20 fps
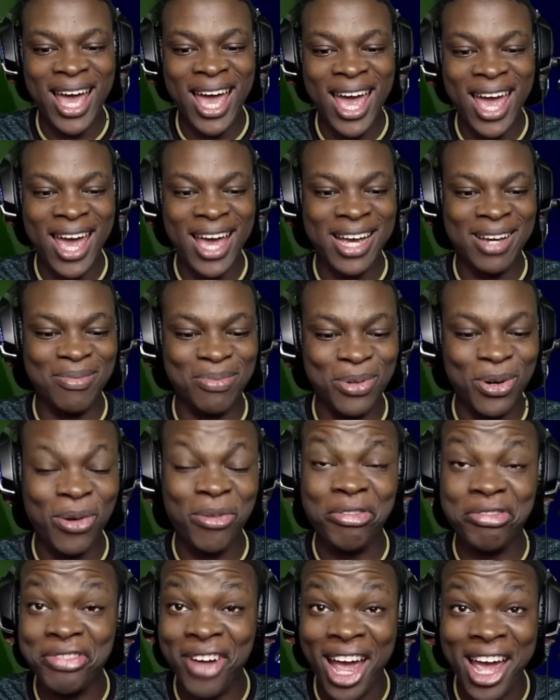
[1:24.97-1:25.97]
egg,
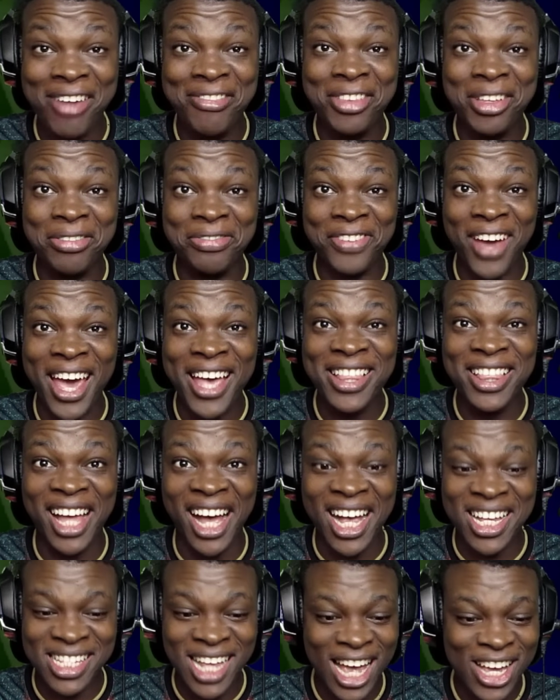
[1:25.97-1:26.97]
bro. Five
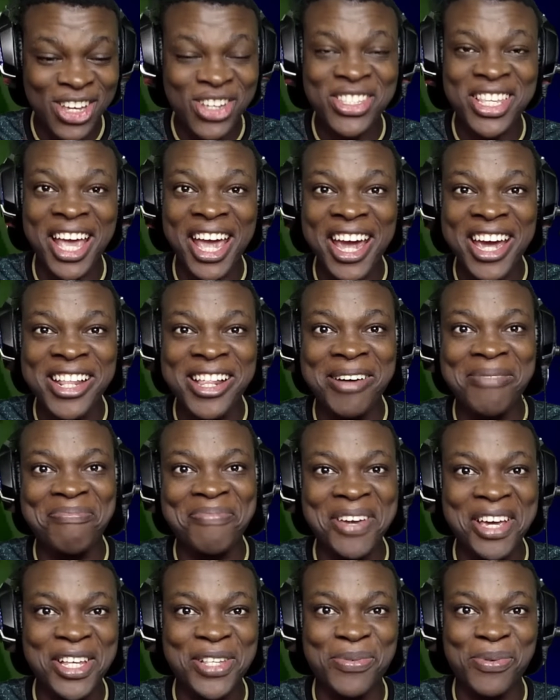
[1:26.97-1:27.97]
defenders. Are you taking a
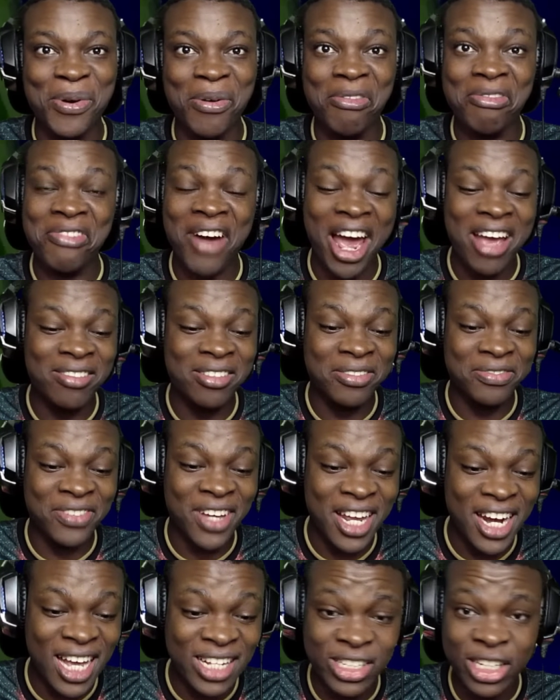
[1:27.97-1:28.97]
piece, bro? Five
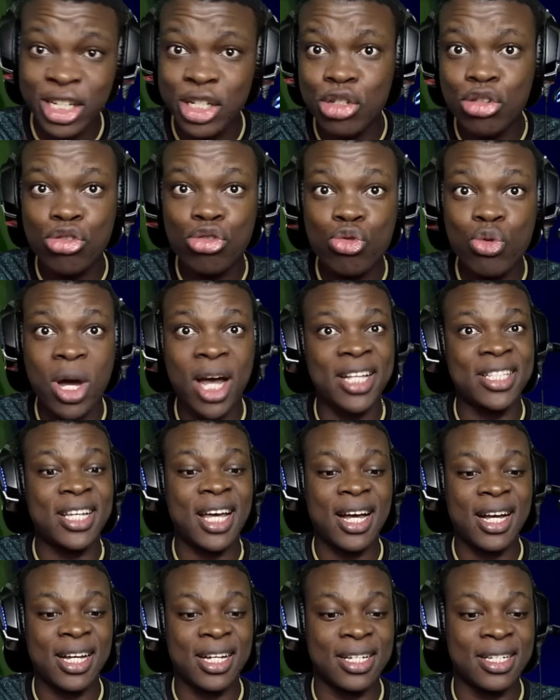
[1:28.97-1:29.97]
defenders against two
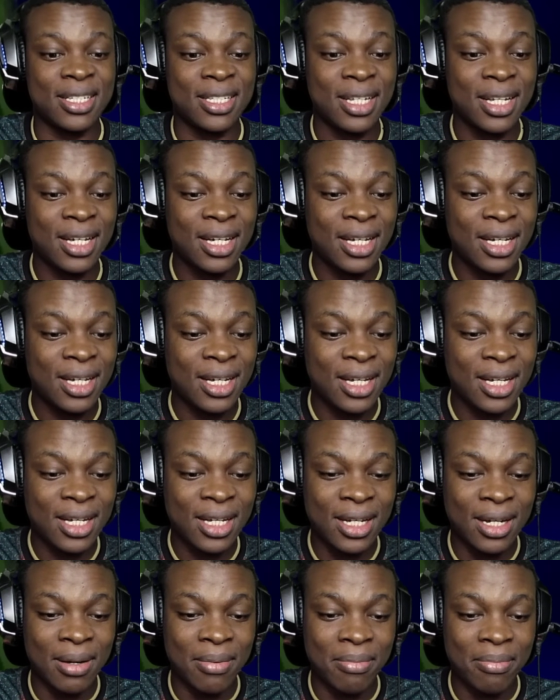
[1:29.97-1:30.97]
attackers.
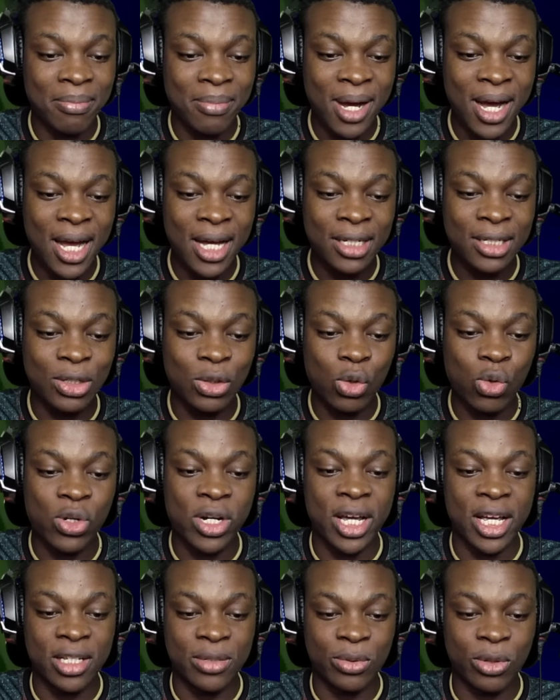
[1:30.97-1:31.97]
My
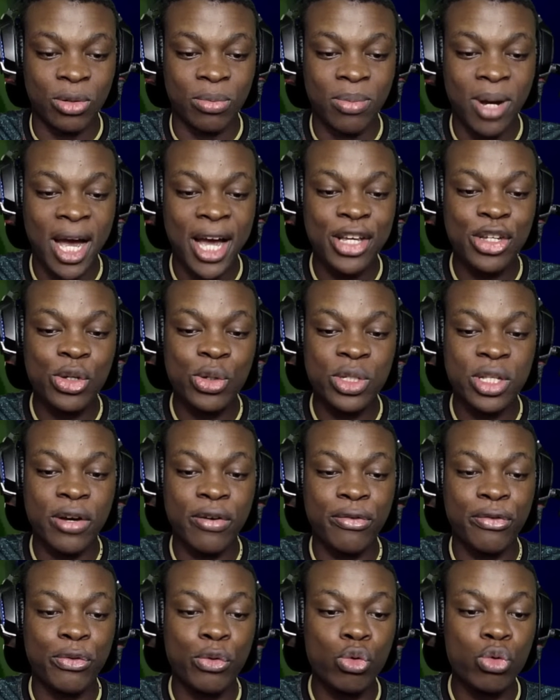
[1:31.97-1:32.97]
goodness, bro. Man use
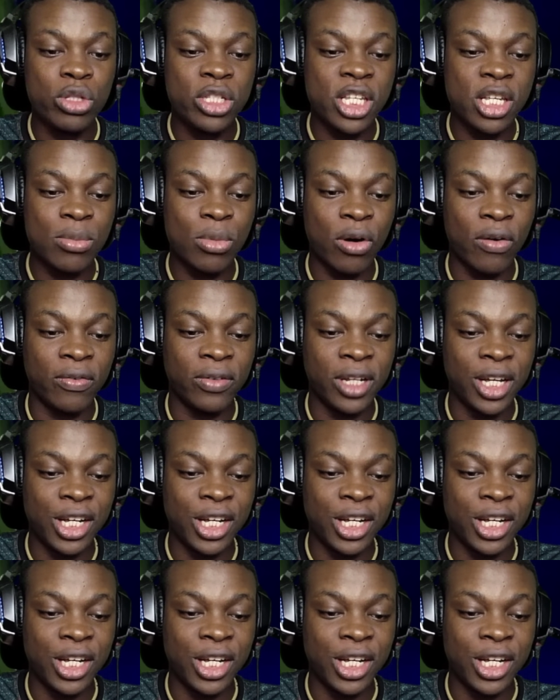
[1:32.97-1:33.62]
a full team of